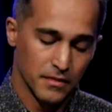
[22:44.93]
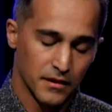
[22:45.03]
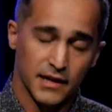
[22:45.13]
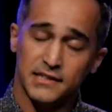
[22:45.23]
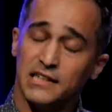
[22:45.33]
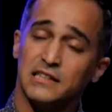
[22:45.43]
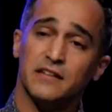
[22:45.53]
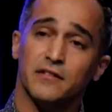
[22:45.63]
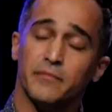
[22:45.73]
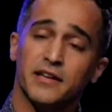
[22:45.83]
He didn't
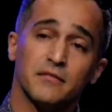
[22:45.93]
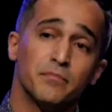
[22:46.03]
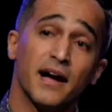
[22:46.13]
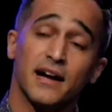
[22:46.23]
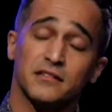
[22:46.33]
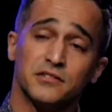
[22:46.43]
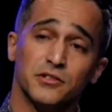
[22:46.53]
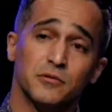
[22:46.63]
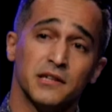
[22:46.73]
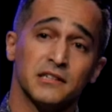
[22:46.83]
even make it back to
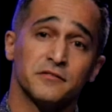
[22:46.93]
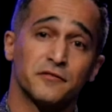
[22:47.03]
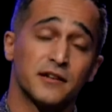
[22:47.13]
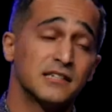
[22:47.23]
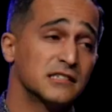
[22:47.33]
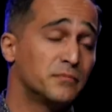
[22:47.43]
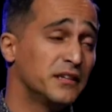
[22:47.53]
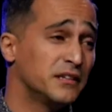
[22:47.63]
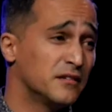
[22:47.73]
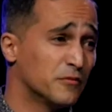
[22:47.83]
when his friend is
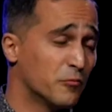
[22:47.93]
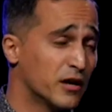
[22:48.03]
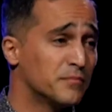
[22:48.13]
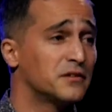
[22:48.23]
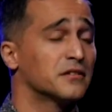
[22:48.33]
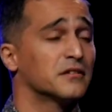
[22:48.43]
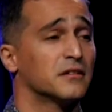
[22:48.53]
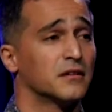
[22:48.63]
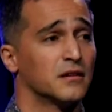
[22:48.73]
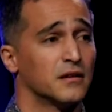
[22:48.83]
being whipped
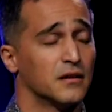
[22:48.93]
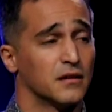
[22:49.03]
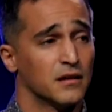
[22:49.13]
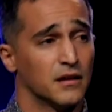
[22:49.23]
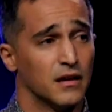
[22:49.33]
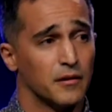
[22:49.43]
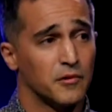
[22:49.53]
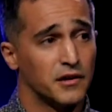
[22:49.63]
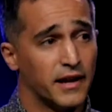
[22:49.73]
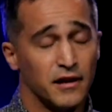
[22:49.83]
and
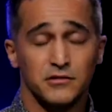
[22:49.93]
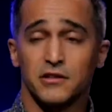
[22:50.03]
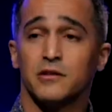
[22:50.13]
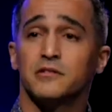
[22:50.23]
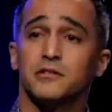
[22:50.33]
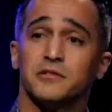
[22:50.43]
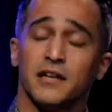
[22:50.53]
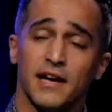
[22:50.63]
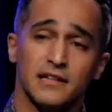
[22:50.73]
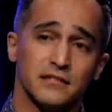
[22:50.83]
when nails are going through his
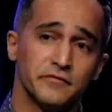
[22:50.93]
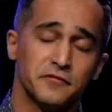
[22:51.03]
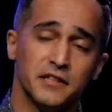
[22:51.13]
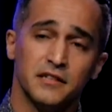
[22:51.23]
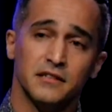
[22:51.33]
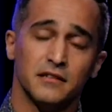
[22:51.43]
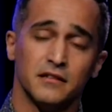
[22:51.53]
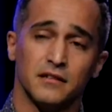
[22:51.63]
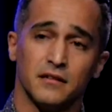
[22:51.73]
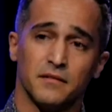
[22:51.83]
hands and feet.
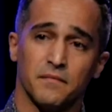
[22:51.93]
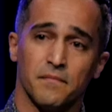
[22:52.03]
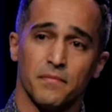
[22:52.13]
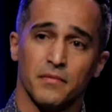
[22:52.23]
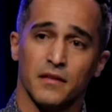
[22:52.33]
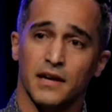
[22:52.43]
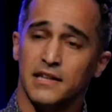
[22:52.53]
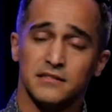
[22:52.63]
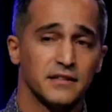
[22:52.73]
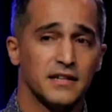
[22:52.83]
He
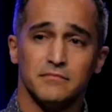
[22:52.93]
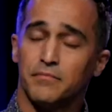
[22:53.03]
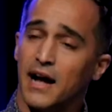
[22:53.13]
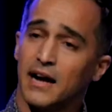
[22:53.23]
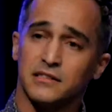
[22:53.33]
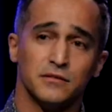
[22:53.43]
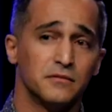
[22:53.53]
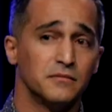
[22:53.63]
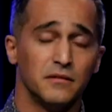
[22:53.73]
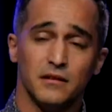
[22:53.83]
doesn't come back
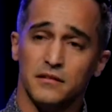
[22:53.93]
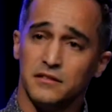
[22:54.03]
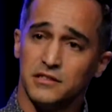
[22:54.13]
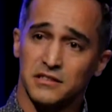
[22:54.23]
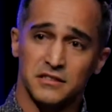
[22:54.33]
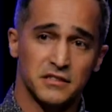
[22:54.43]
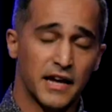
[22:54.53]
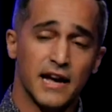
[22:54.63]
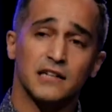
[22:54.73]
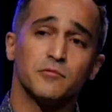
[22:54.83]
to just
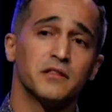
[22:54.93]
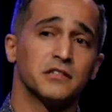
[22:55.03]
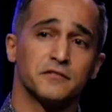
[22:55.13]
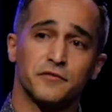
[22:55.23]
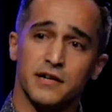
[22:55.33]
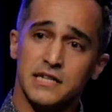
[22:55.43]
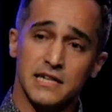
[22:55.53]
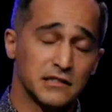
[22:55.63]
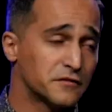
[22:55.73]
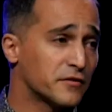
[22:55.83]
stand with his friend
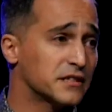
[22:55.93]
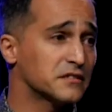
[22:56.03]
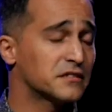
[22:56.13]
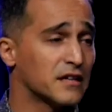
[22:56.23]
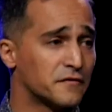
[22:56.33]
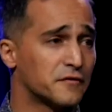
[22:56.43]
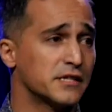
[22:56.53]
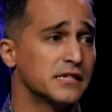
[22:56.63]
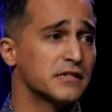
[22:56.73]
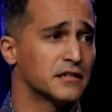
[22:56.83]
as his friend is
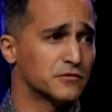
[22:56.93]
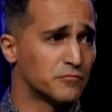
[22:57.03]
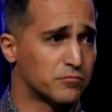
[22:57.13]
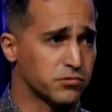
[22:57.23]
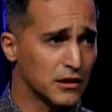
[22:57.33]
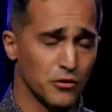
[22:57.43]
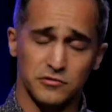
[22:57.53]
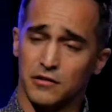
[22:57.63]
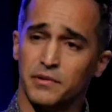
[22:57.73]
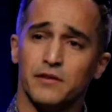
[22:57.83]
suffering and his clothes
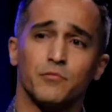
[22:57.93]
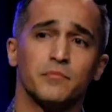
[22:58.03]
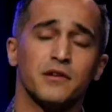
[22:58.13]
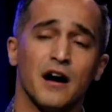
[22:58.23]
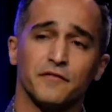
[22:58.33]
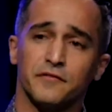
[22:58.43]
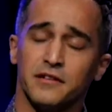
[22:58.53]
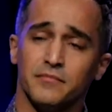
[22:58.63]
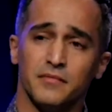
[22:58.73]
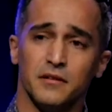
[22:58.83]
are being ripped off of
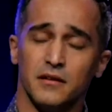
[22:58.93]
him.